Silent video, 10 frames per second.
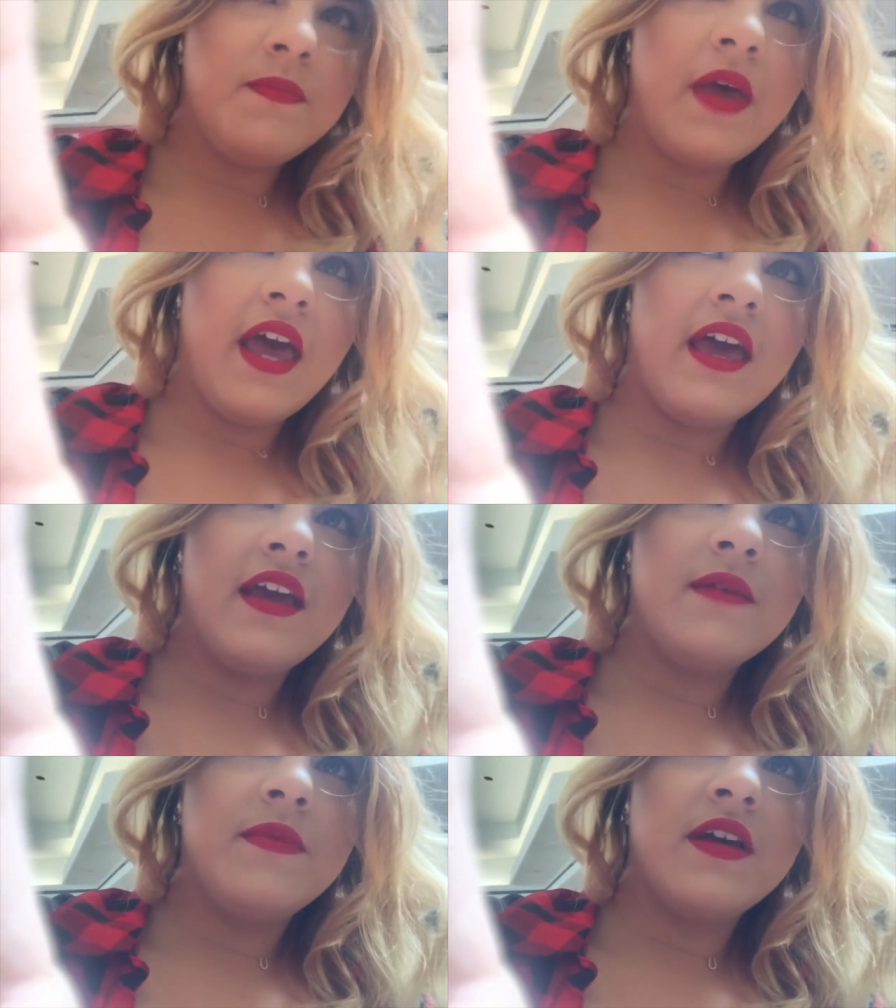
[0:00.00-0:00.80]

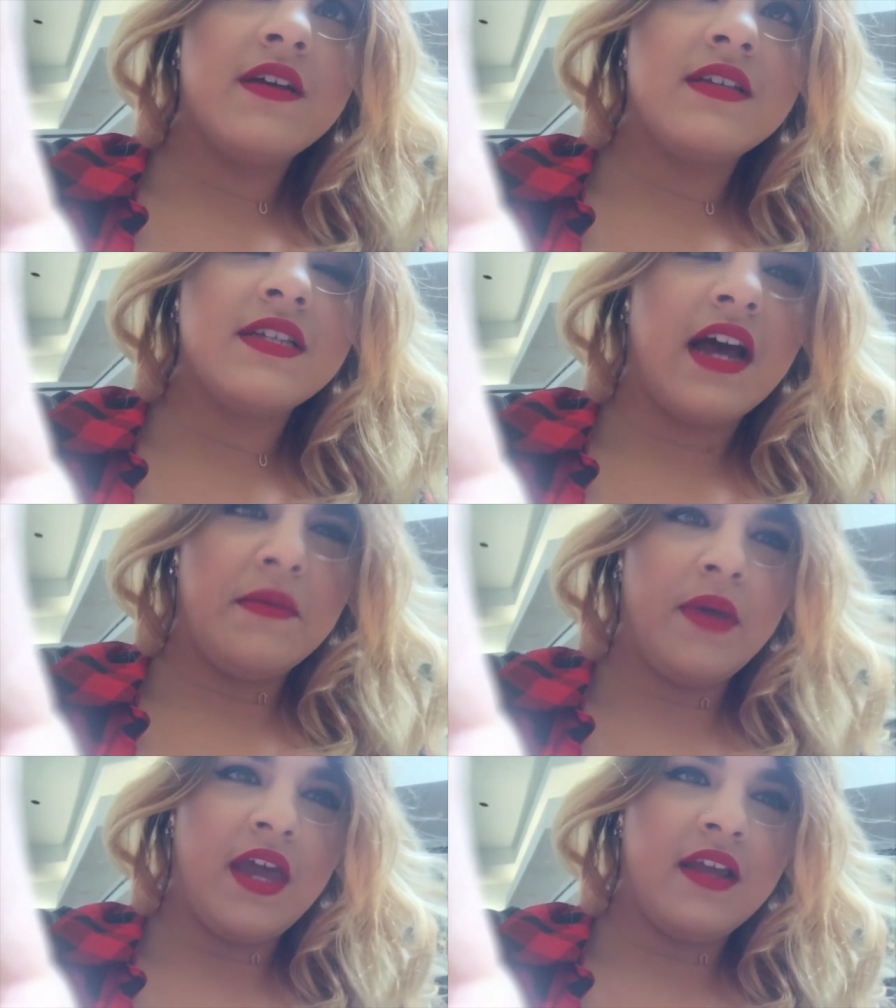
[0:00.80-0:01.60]
pay because I
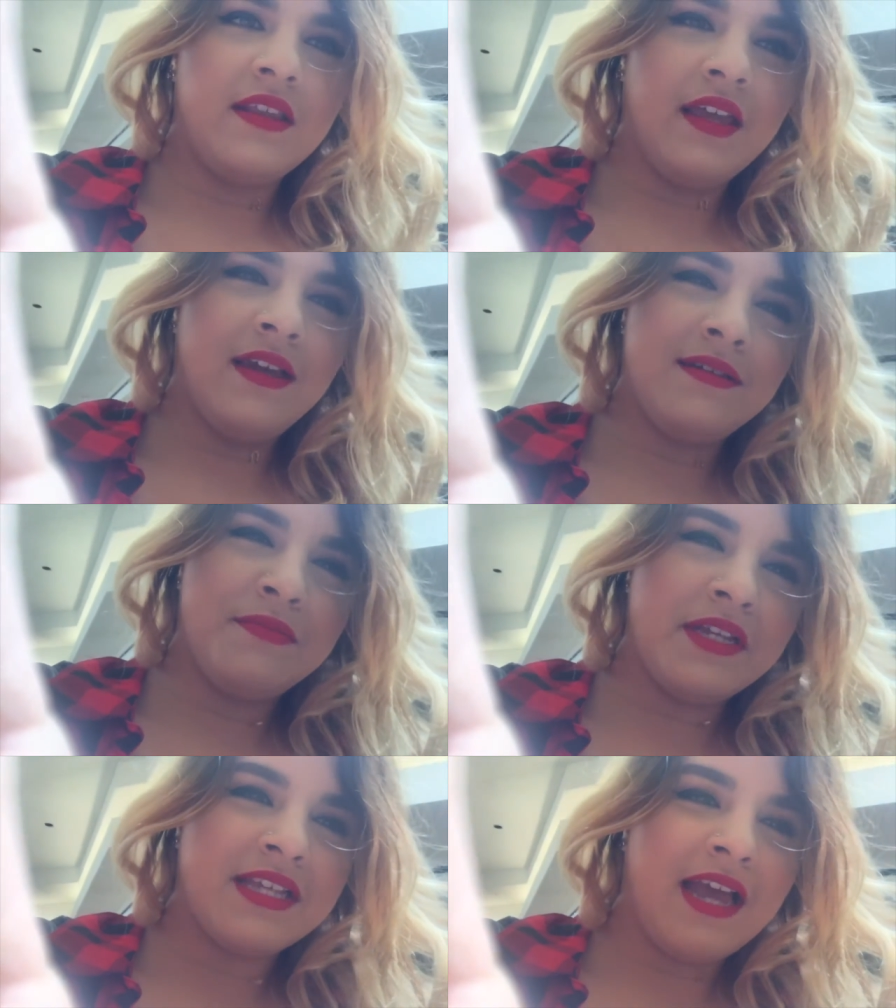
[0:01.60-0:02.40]
paid like
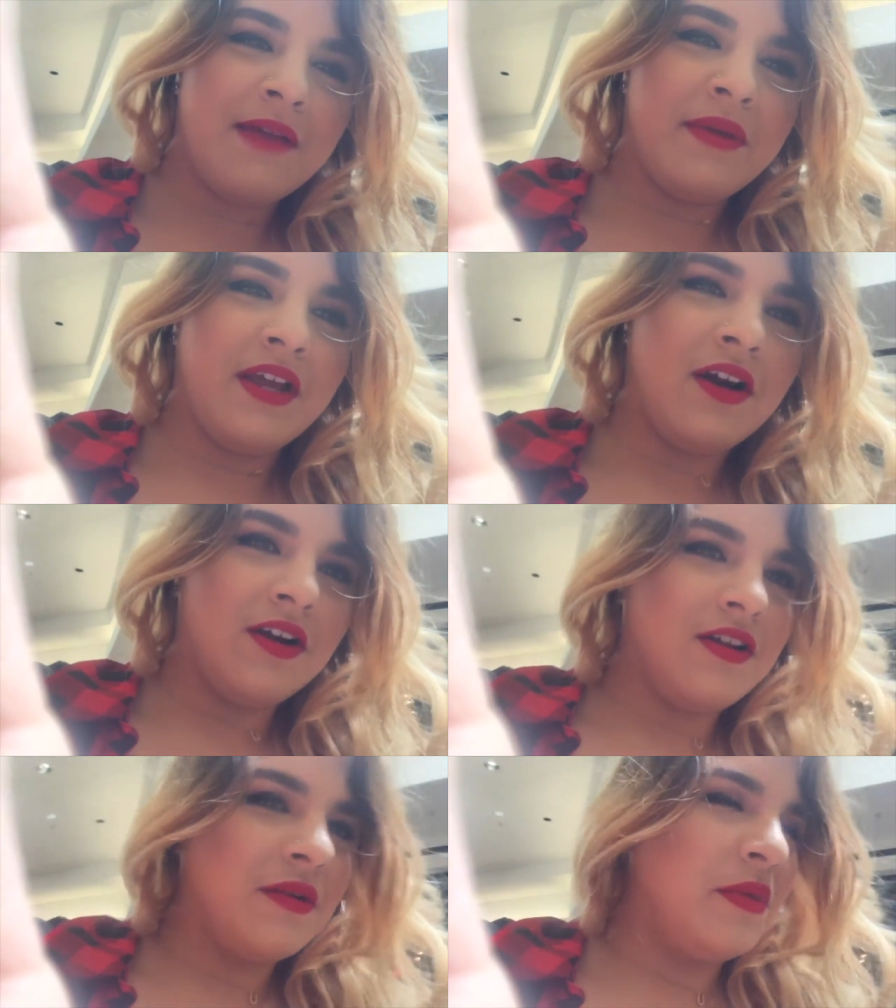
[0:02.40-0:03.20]
because I had my
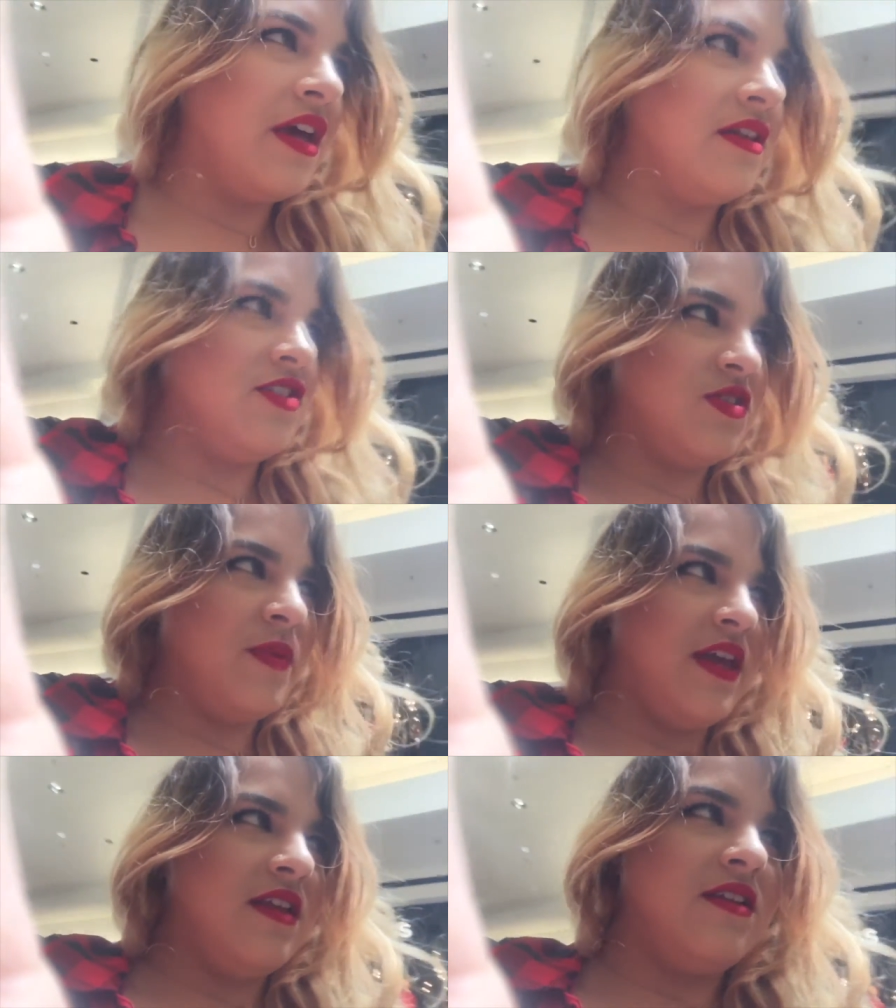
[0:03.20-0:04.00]
card on me I just
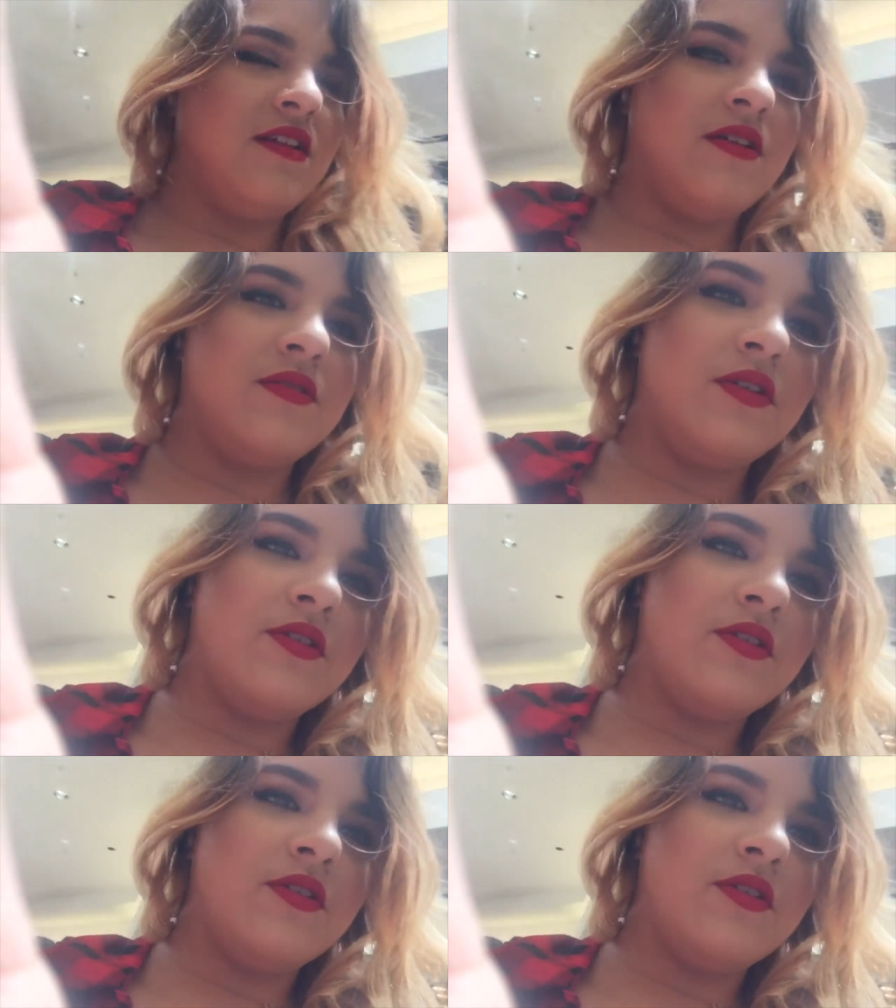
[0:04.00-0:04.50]
paid you know and the